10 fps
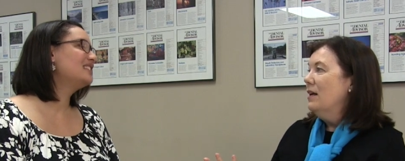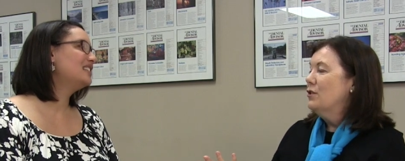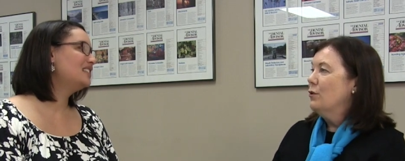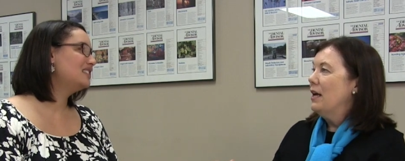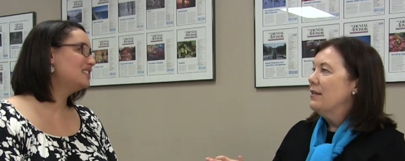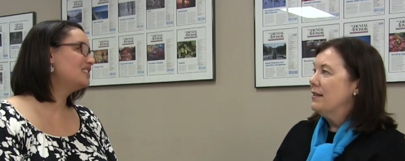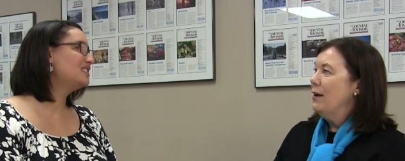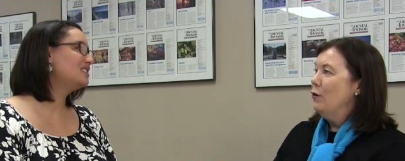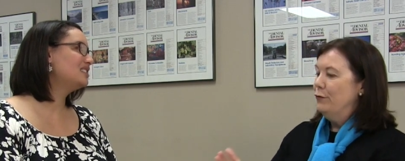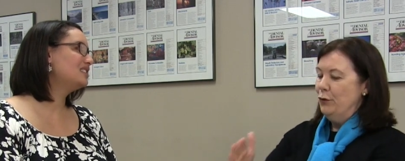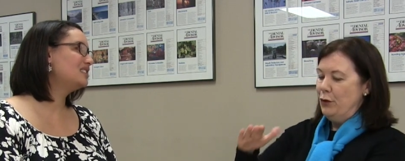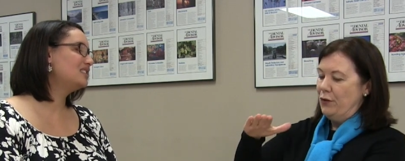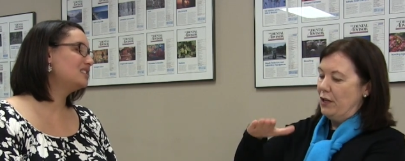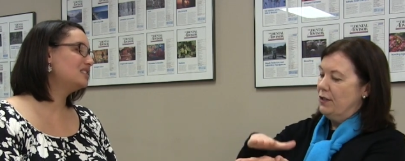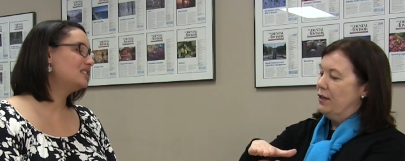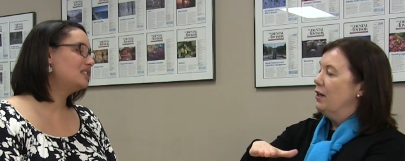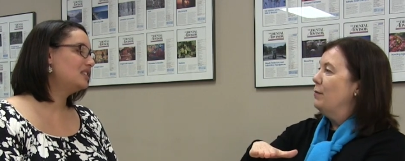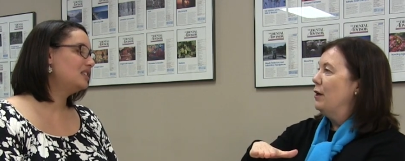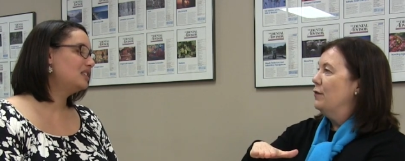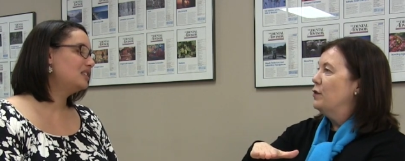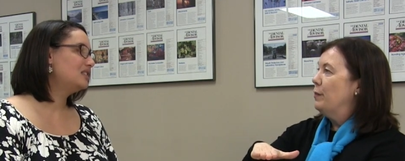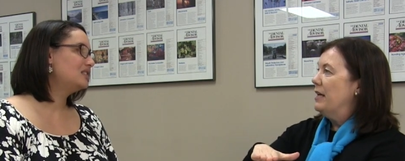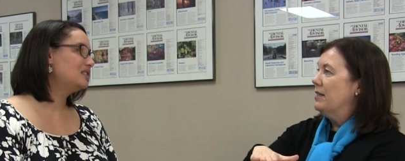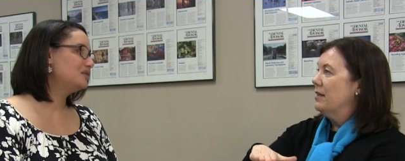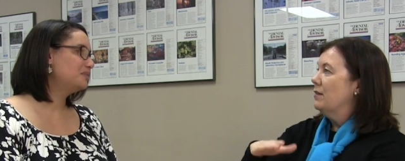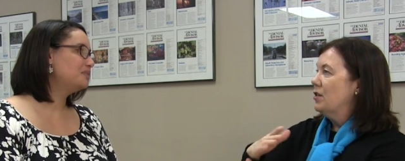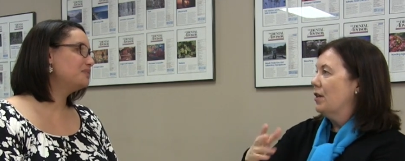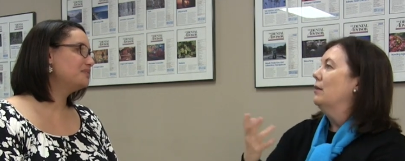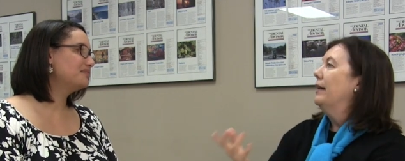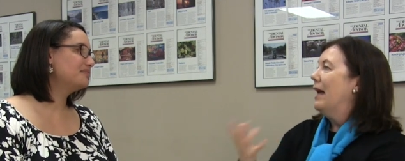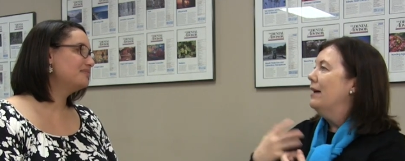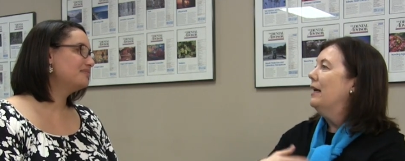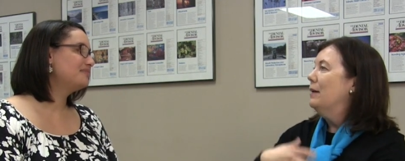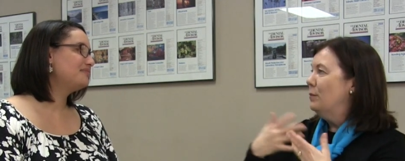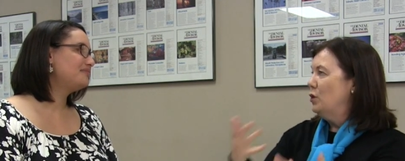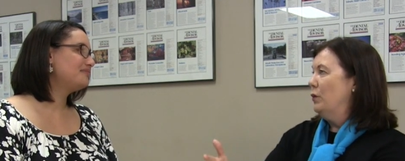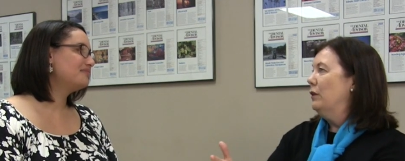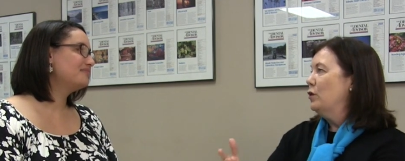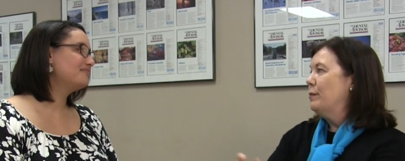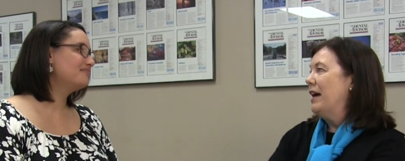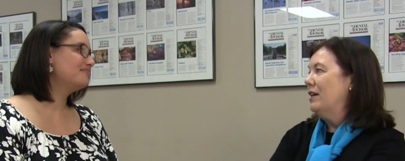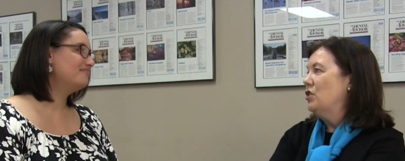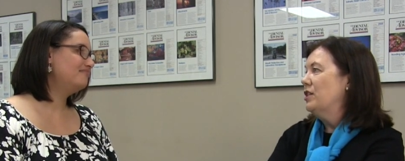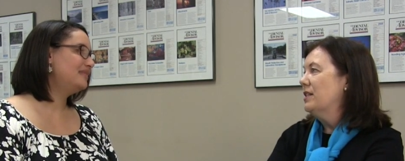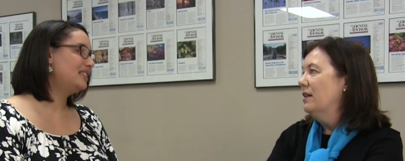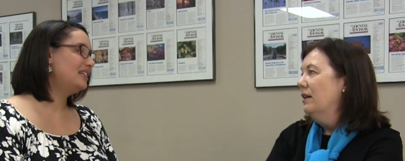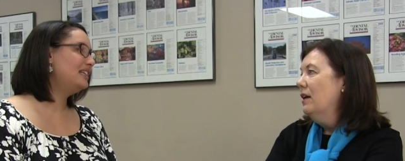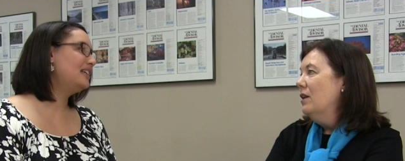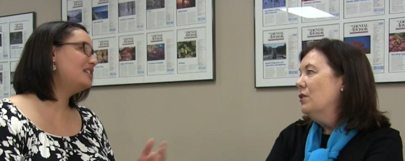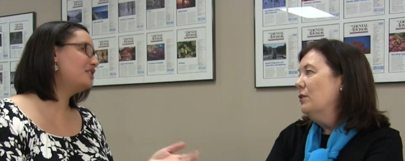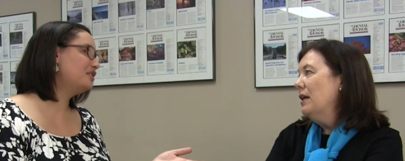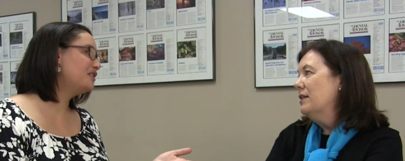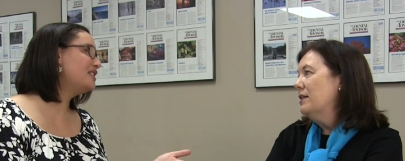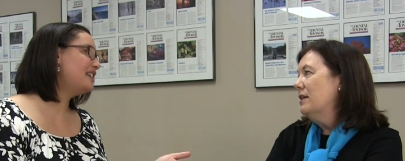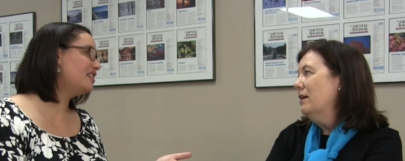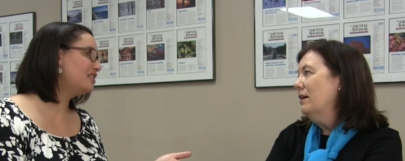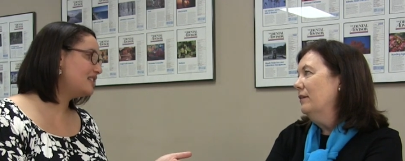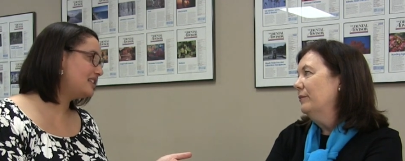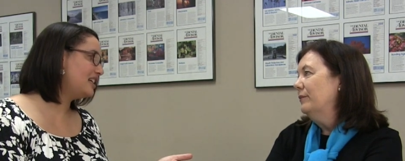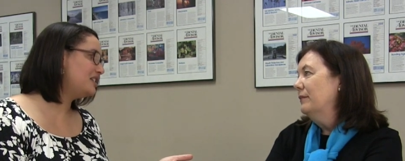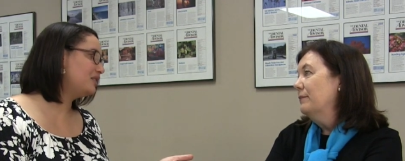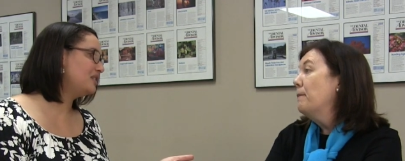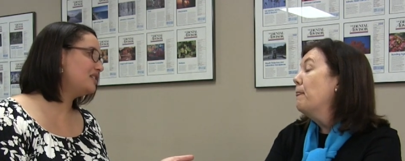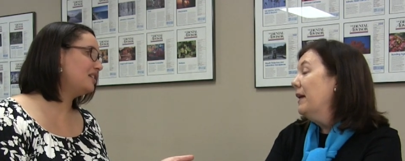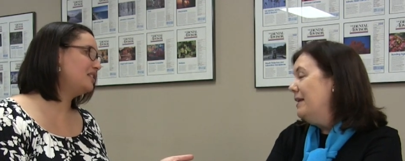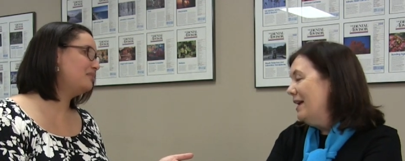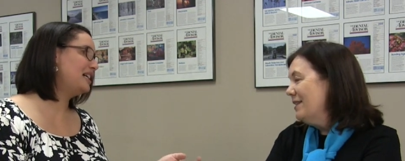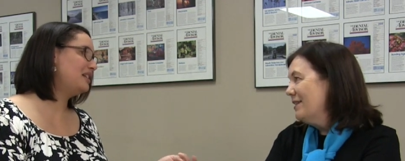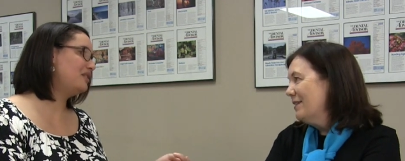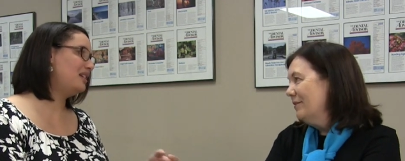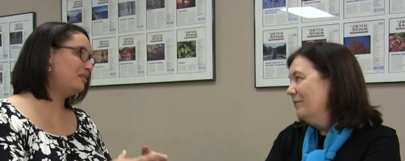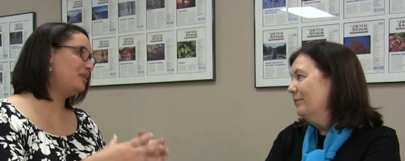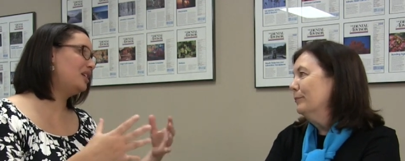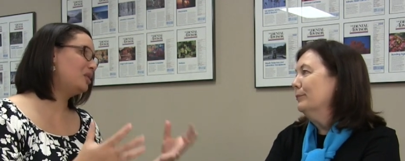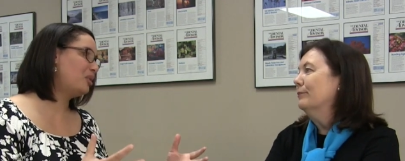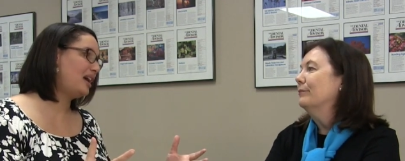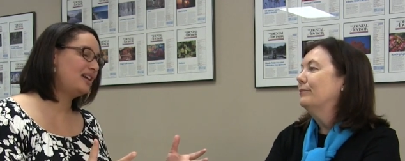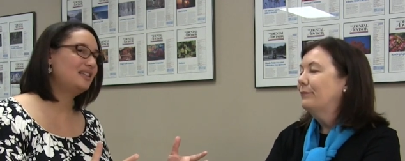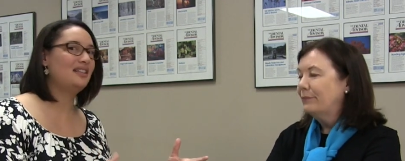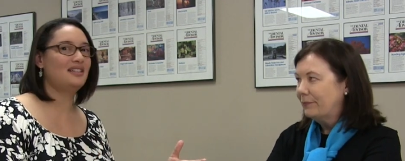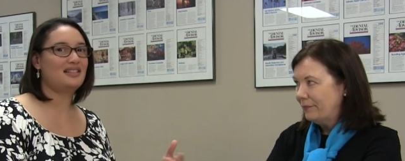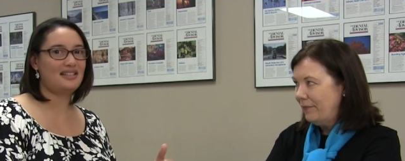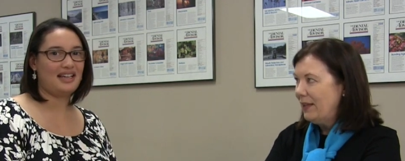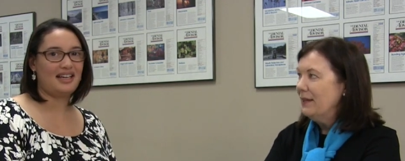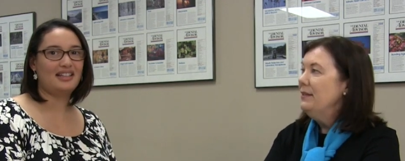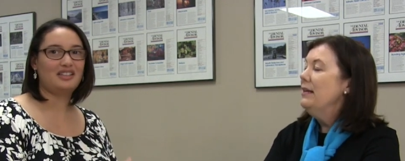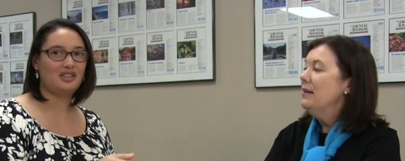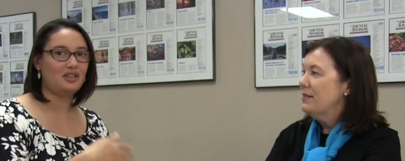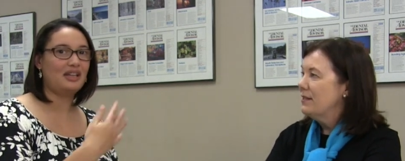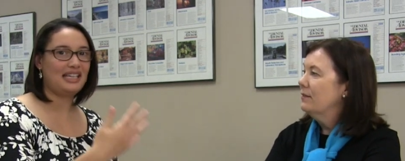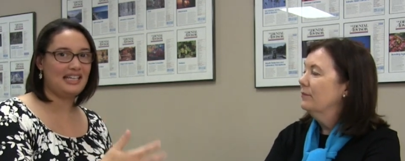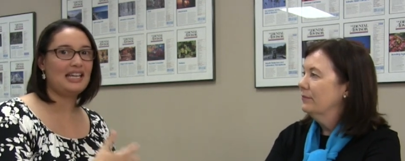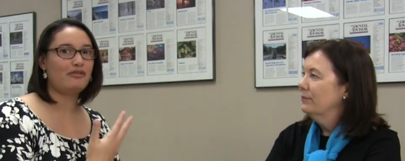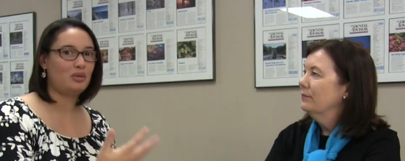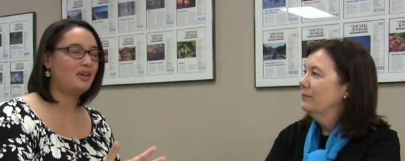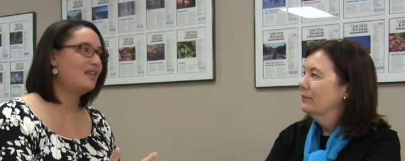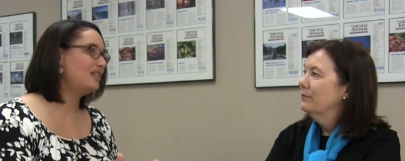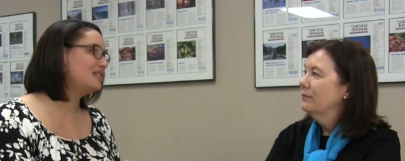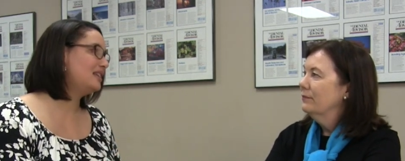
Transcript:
Speaker 1: And so that's helpful. You've got a certain amount of space, and the sterilant can get in between those packages. Yeah, and nicer so for um,
Speaker 2: standardization. we talked yes. about in a bigger practice that yes. you know, getting everyone on the